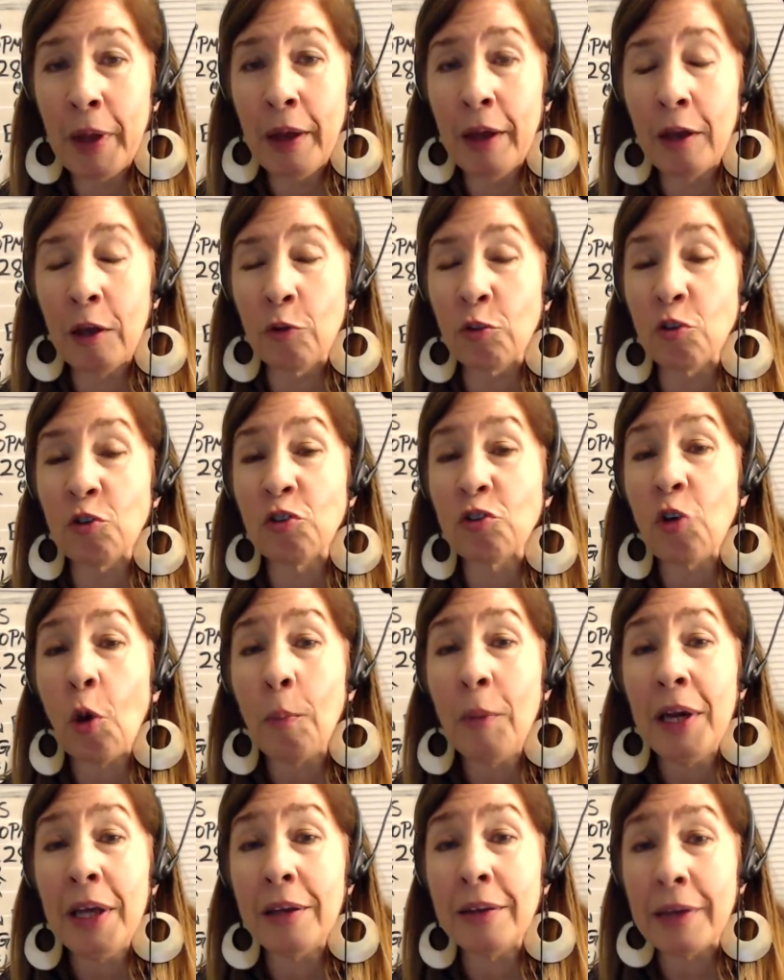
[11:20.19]
You know, there's so
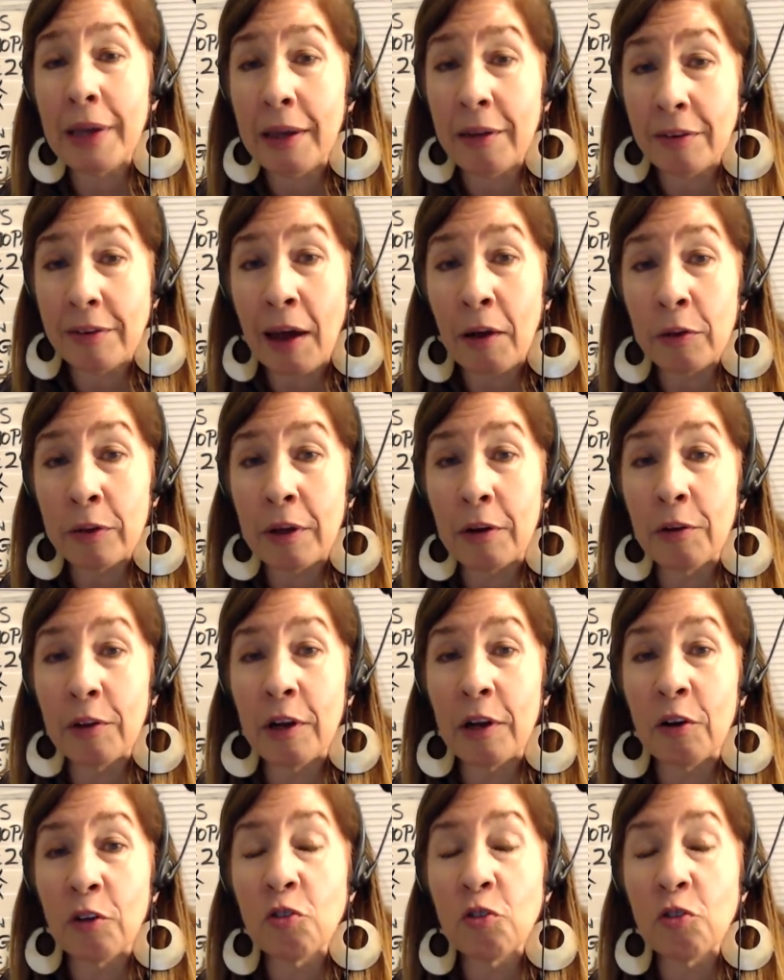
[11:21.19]
many things out there that